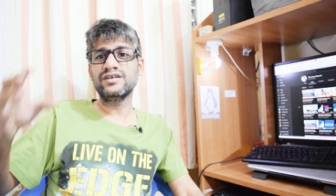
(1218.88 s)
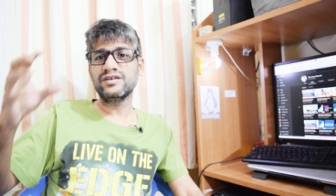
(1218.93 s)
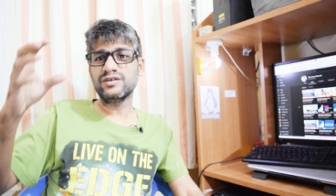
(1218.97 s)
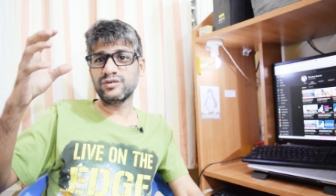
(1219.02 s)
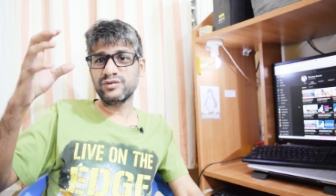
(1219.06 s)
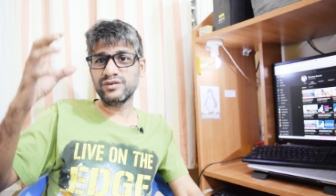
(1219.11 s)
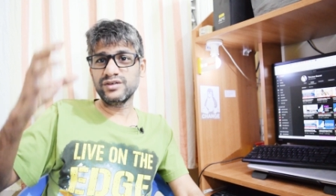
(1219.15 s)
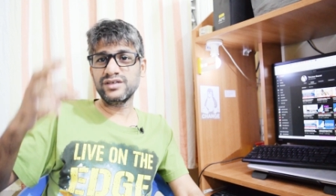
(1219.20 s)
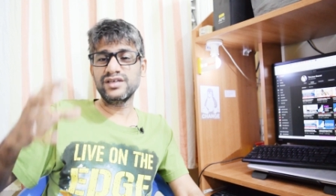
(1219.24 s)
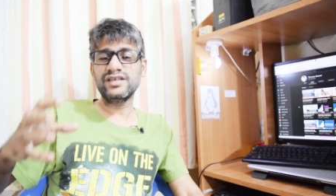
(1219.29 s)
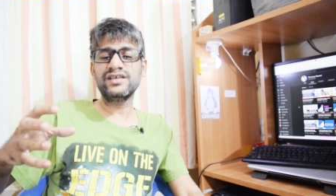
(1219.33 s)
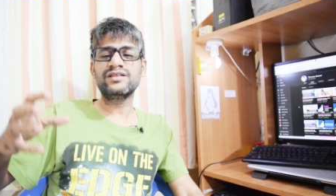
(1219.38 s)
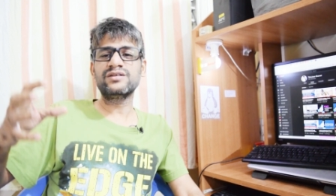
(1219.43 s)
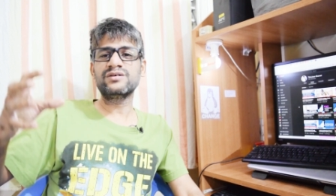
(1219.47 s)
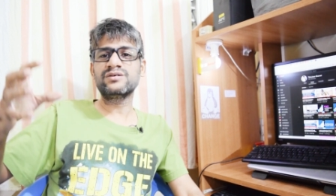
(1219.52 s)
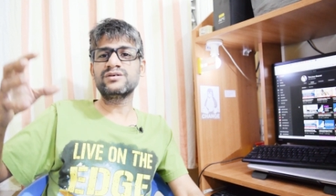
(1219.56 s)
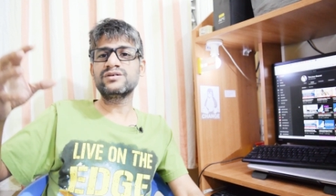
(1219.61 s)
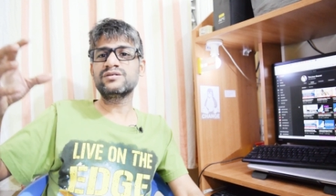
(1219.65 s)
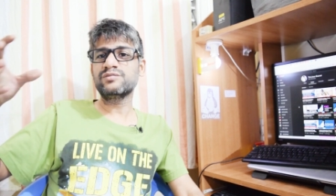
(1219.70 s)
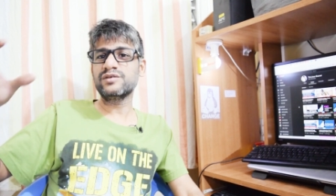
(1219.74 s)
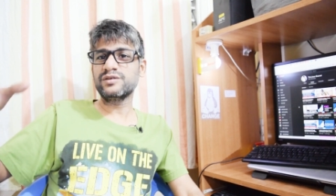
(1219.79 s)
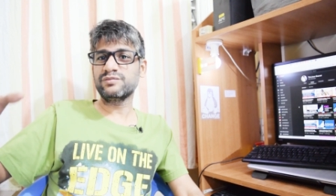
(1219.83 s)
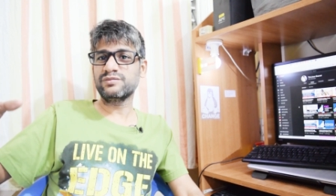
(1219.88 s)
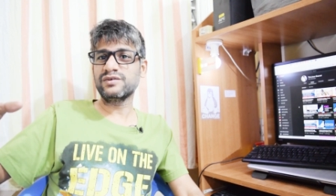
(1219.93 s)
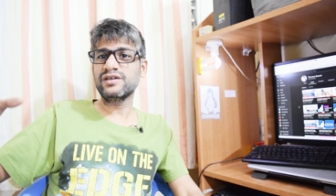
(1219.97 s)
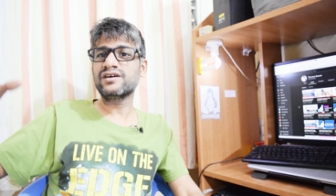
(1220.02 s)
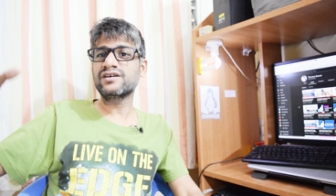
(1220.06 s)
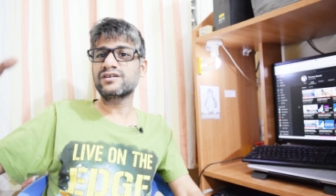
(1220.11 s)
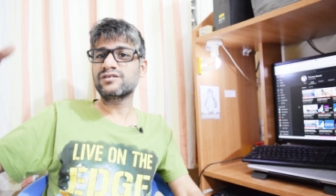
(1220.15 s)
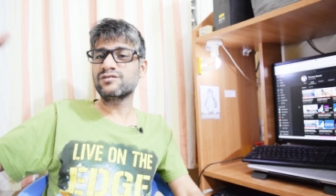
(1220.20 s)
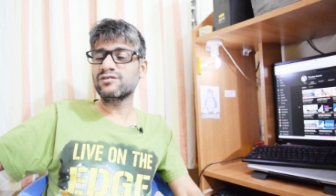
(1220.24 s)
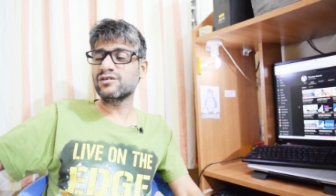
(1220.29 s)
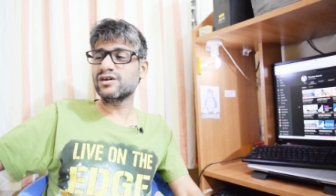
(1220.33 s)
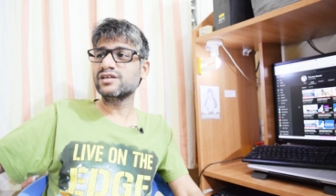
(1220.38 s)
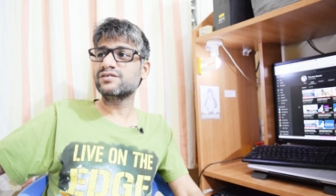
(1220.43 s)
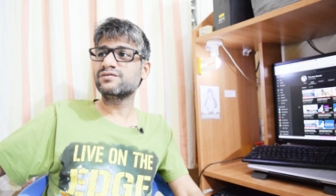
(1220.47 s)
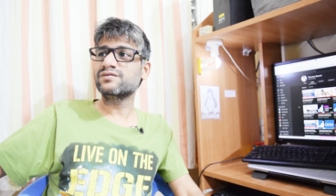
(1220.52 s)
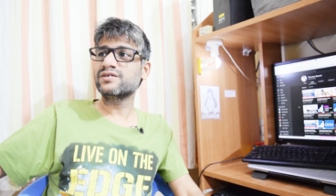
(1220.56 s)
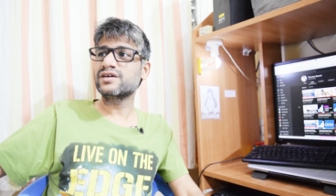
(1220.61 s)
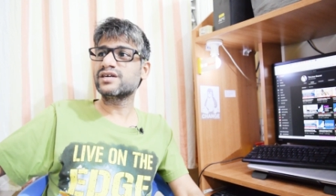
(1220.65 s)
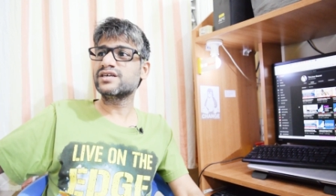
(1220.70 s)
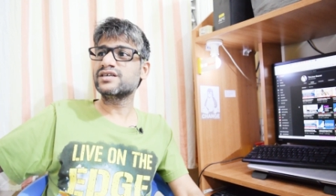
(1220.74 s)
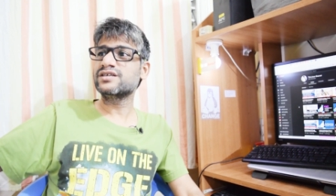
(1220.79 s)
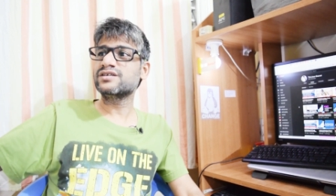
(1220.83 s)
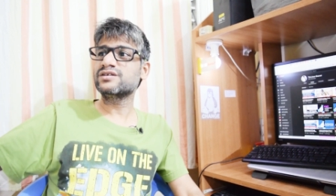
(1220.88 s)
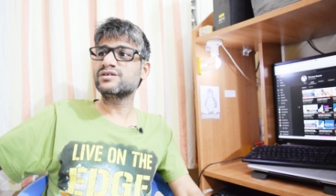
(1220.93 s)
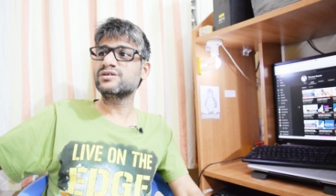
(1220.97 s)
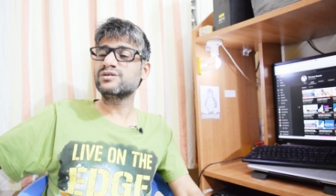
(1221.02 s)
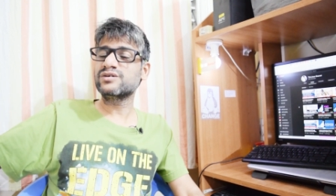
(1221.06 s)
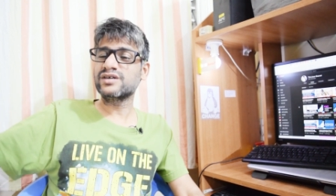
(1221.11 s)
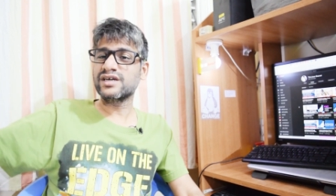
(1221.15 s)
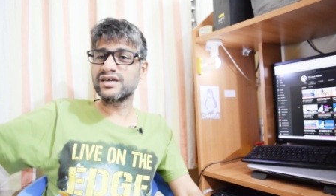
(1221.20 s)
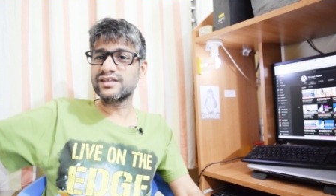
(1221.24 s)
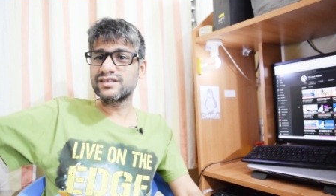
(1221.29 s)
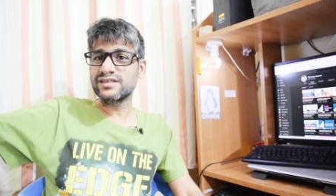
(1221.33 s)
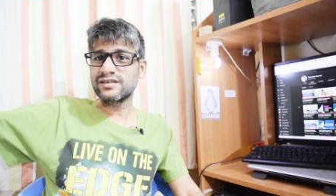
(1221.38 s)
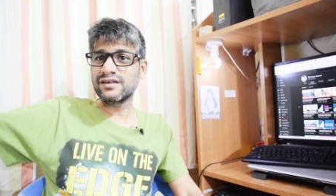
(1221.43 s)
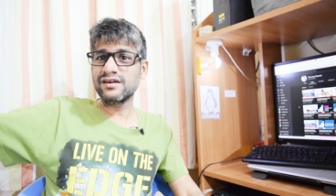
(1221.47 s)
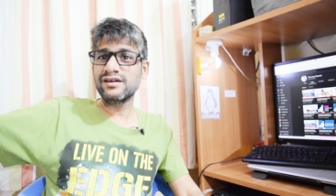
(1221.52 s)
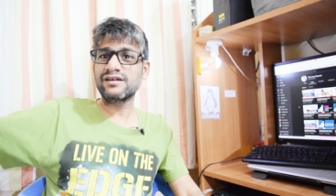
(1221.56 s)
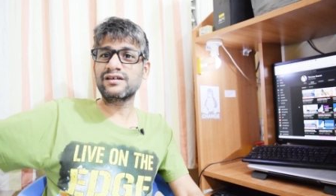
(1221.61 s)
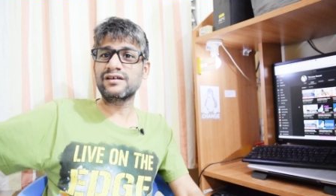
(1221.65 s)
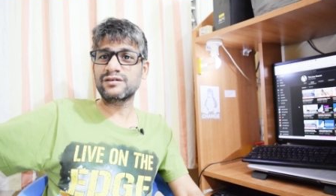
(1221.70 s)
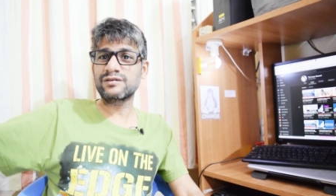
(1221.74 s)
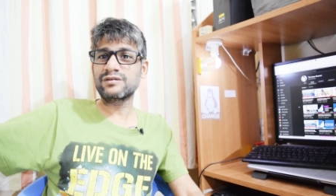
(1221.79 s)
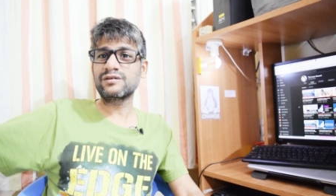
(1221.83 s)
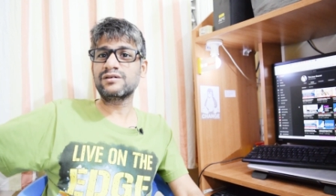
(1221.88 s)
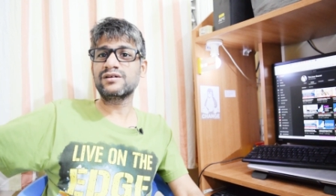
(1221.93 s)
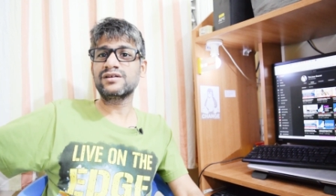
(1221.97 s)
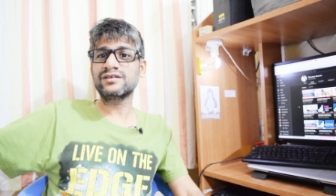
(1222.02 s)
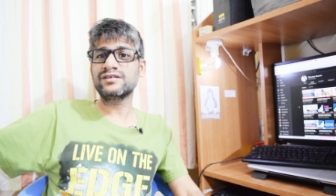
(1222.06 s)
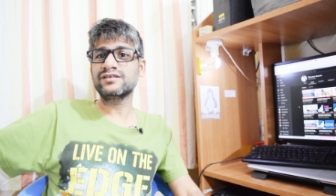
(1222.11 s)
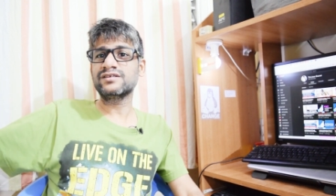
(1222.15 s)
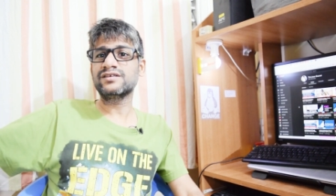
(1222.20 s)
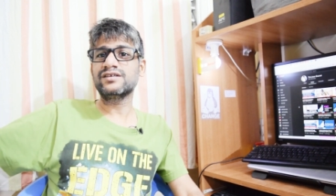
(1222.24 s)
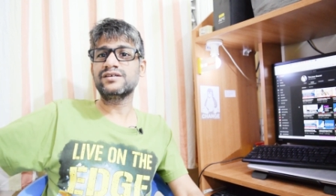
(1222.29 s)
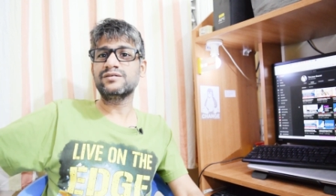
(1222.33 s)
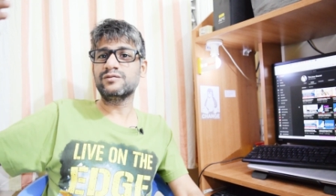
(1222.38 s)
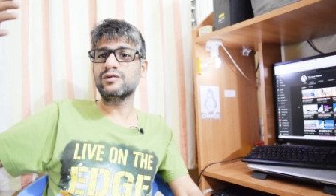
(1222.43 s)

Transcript: Only those people are qualified to consult astrology.